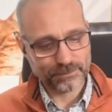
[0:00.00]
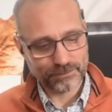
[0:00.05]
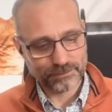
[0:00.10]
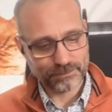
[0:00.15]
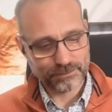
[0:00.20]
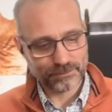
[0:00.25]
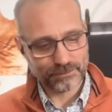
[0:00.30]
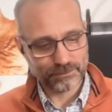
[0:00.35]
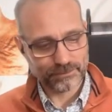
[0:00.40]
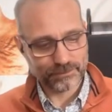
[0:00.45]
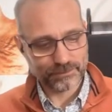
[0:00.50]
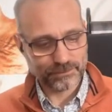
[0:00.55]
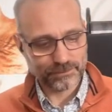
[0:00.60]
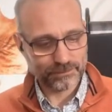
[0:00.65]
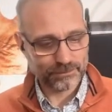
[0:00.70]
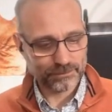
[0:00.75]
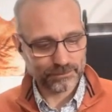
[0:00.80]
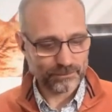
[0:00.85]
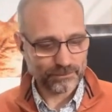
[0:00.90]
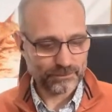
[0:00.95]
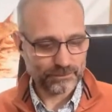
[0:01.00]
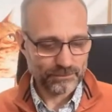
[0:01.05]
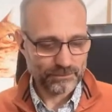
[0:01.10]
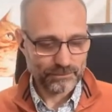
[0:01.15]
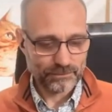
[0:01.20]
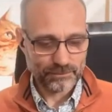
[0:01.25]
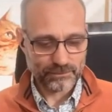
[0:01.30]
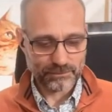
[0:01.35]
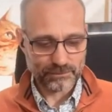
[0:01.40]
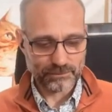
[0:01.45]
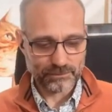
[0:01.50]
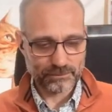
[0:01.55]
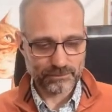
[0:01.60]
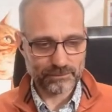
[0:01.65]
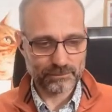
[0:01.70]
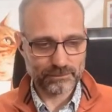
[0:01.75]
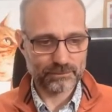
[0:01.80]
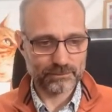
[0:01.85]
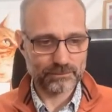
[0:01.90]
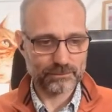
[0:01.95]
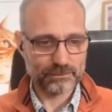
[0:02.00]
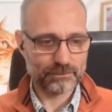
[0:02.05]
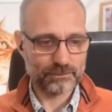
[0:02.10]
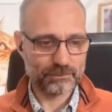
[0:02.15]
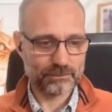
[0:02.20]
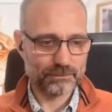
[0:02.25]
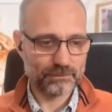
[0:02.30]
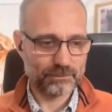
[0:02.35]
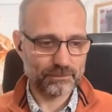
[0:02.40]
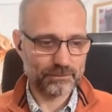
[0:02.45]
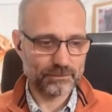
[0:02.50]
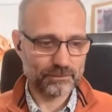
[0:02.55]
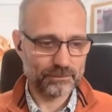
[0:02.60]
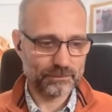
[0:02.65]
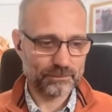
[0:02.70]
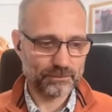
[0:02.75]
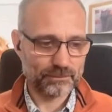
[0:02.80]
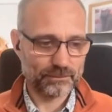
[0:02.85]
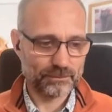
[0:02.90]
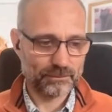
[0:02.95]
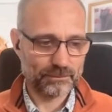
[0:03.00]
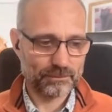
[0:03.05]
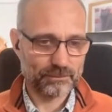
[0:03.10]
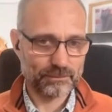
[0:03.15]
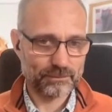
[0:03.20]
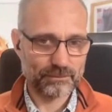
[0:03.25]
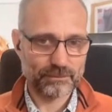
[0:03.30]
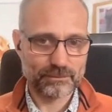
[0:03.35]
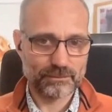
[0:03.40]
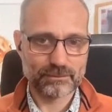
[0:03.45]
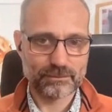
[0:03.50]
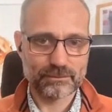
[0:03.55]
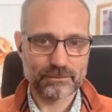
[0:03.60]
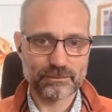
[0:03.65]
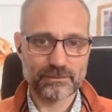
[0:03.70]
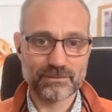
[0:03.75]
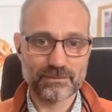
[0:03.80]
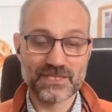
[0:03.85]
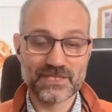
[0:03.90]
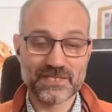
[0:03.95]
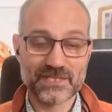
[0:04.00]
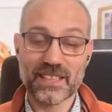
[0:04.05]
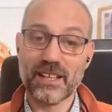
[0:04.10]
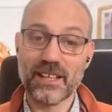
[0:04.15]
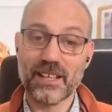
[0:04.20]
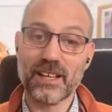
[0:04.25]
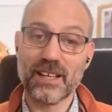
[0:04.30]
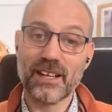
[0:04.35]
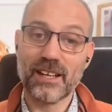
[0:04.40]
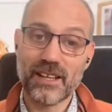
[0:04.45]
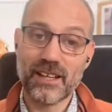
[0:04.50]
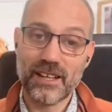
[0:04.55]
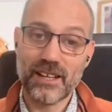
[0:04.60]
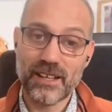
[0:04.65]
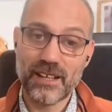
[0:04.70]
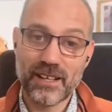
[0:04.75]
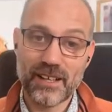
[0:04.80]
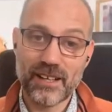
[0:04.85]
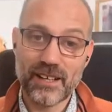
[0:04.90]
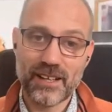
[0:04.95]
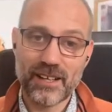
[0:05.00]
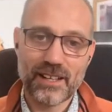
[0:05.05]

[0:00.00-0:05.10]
No words are spoken by the person on screen.